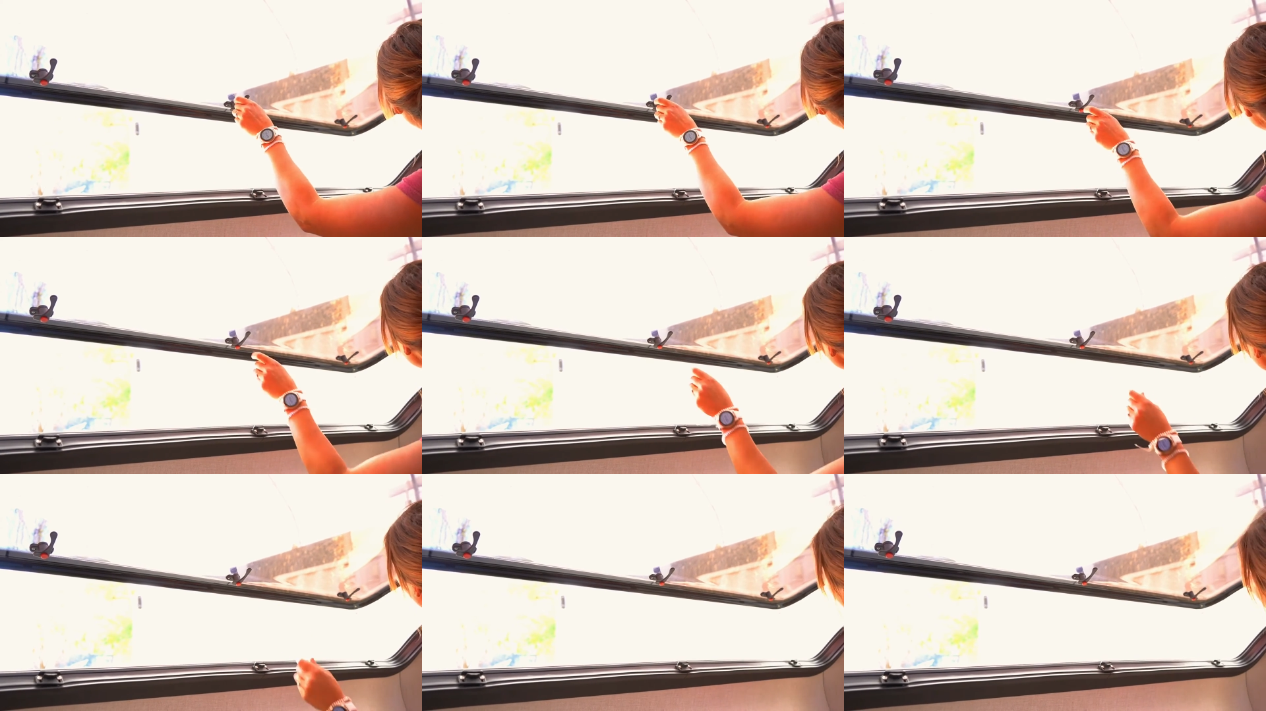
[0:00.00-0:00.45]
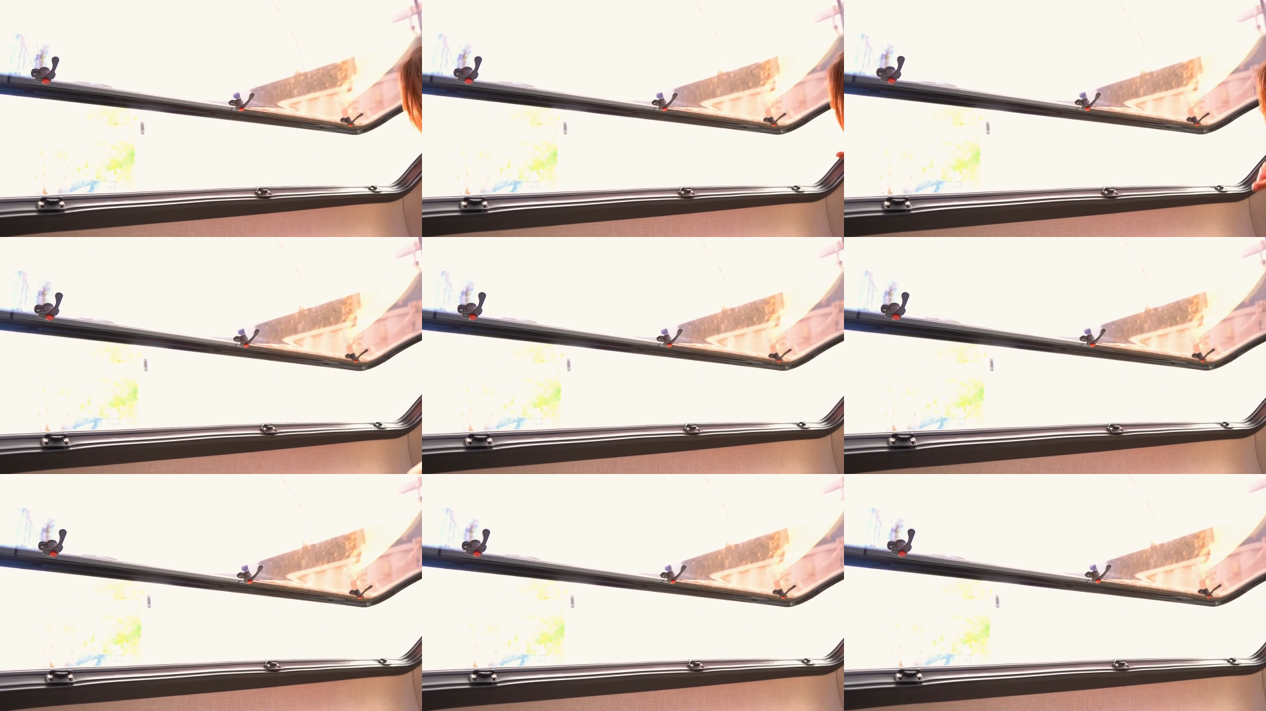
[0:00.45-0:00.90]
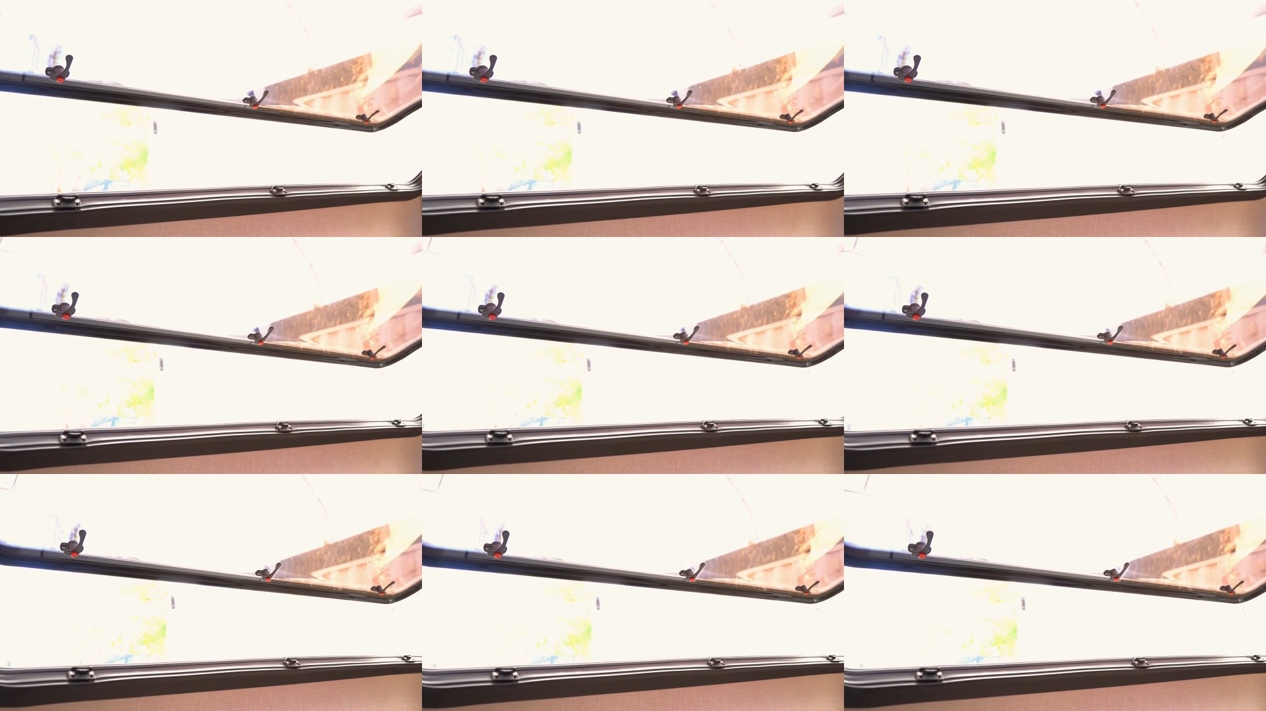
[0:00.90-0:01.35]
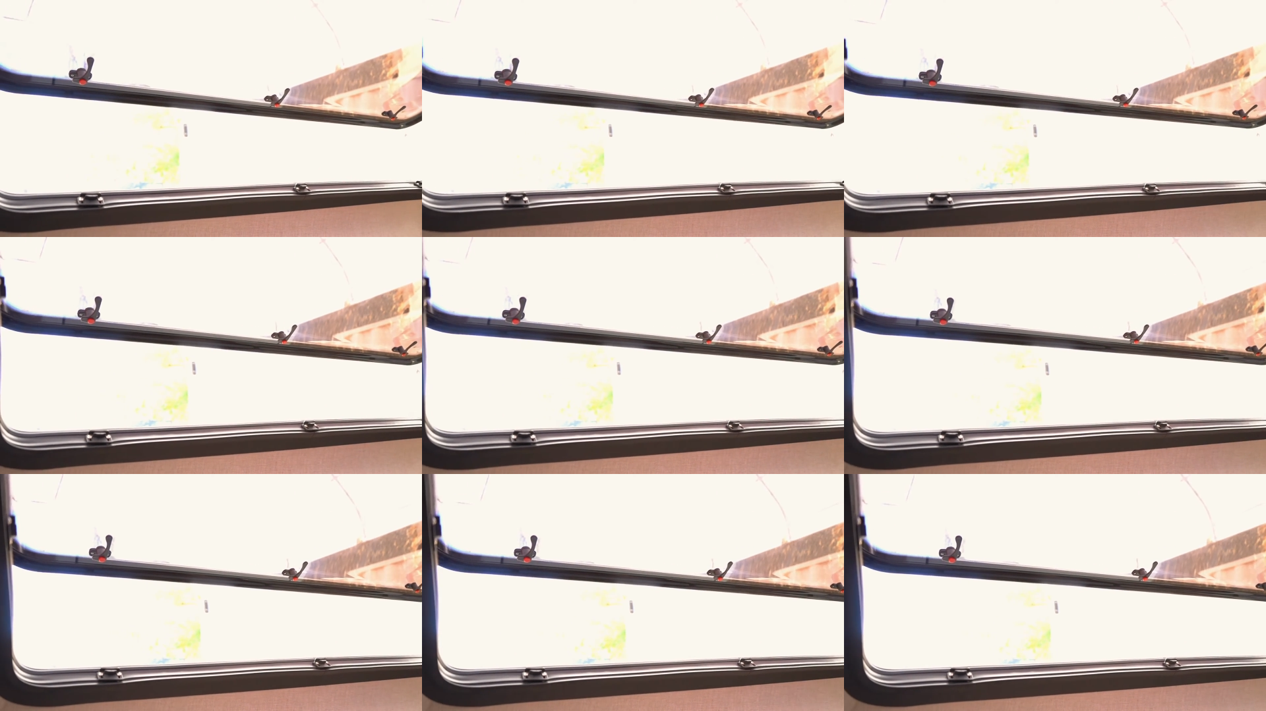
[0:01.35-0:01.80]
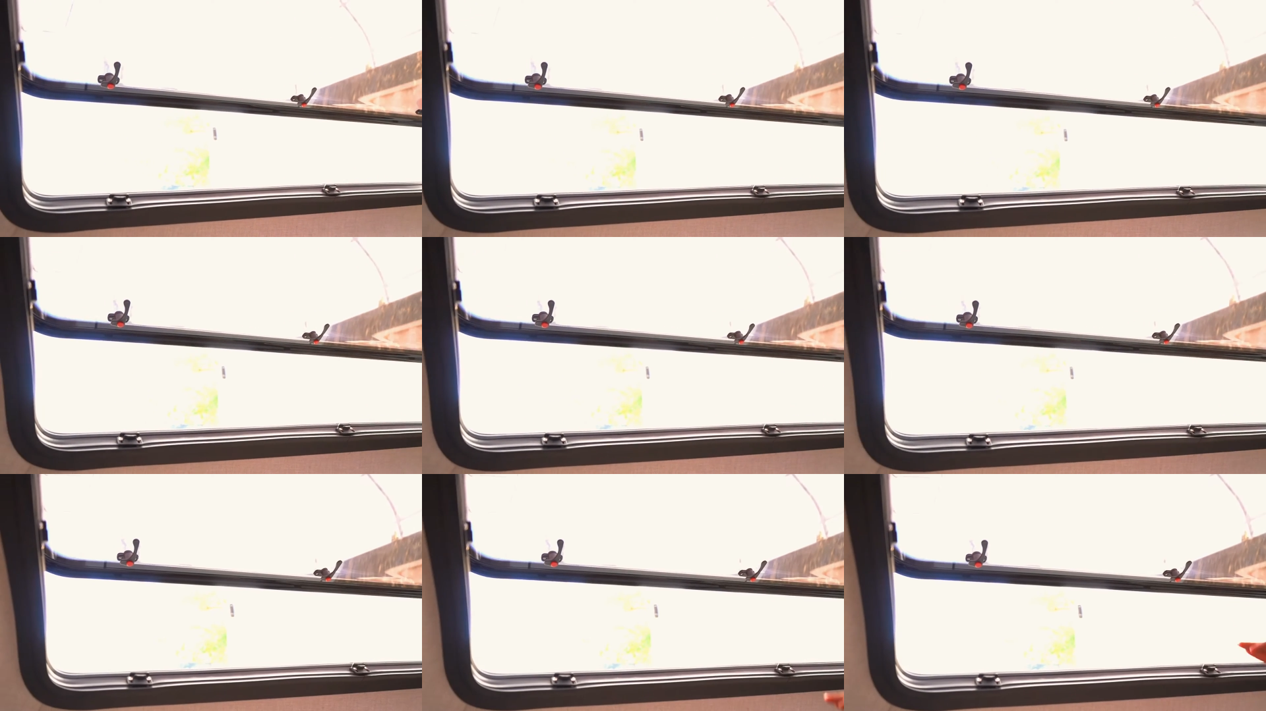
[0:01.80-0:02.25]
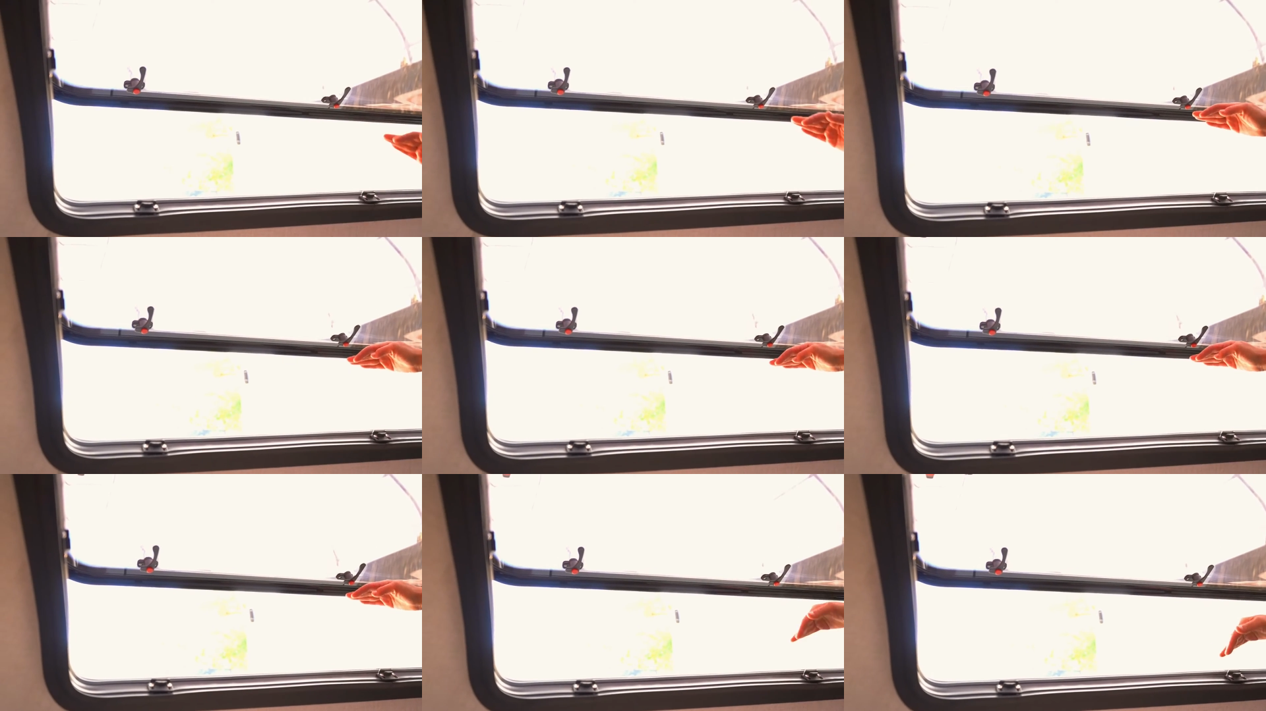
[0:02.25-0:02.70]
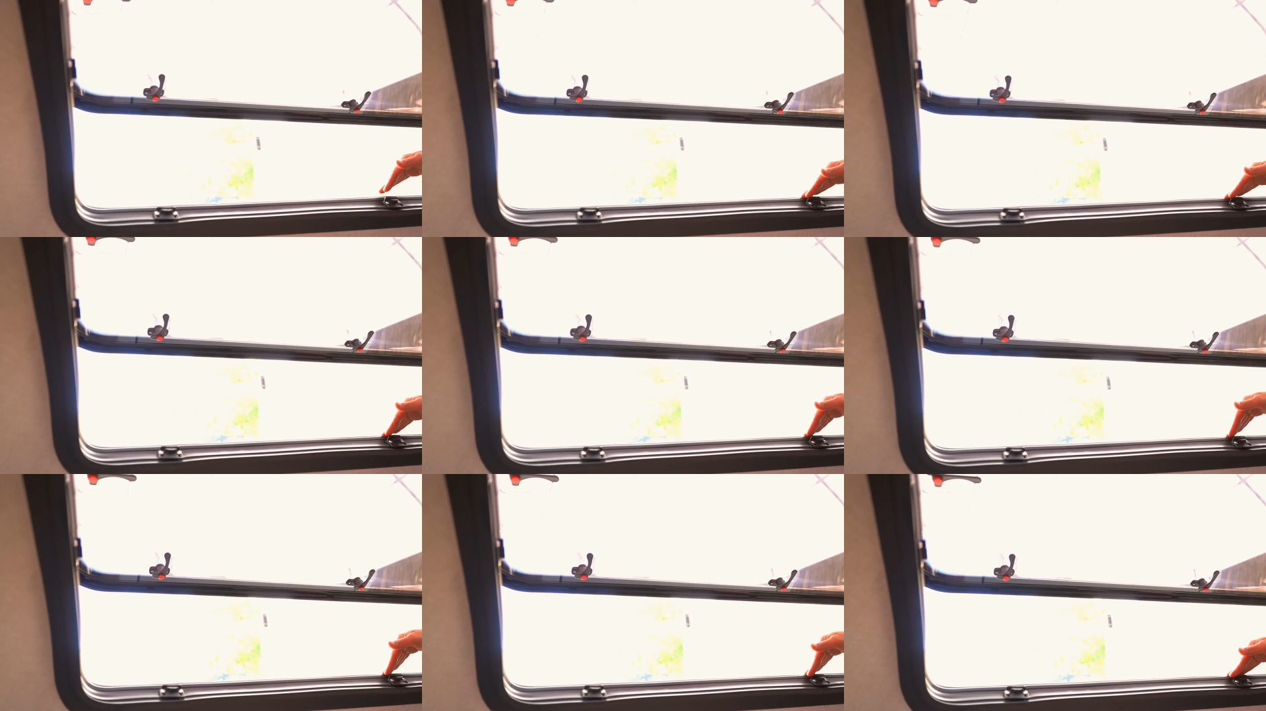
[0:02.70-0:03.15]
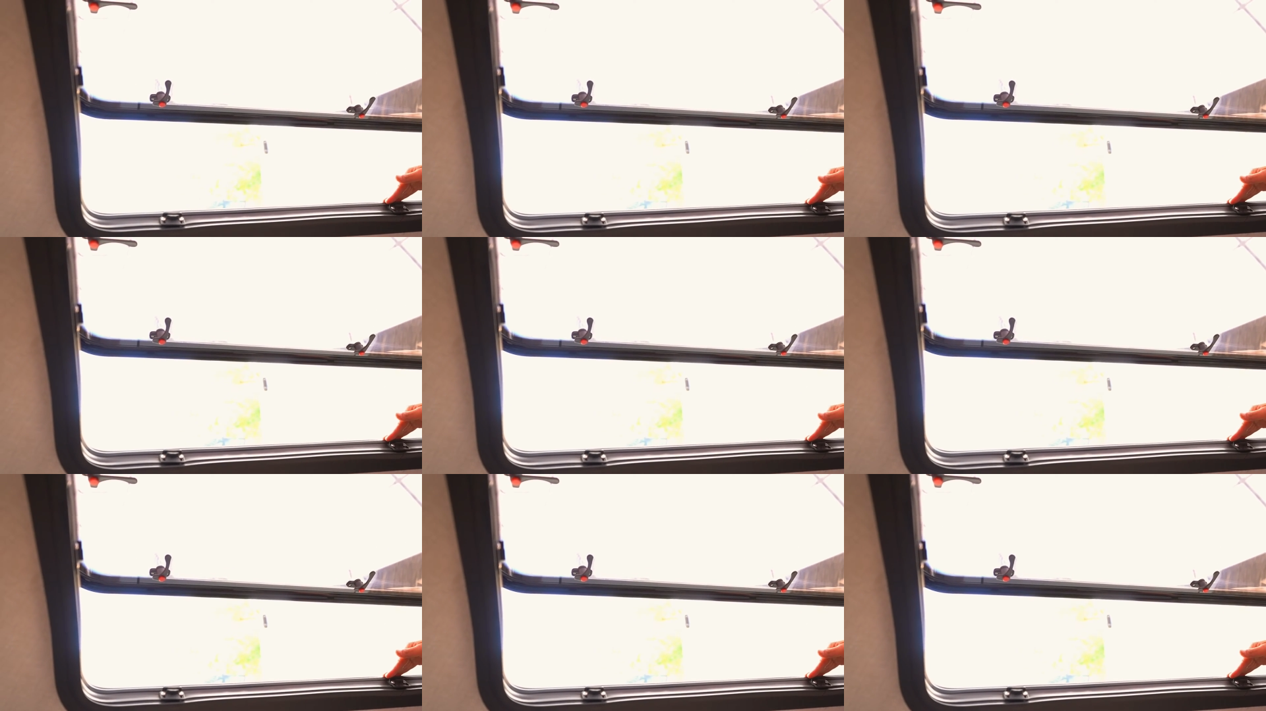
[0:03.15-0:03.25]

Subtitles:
Nobody's mouth can be seen.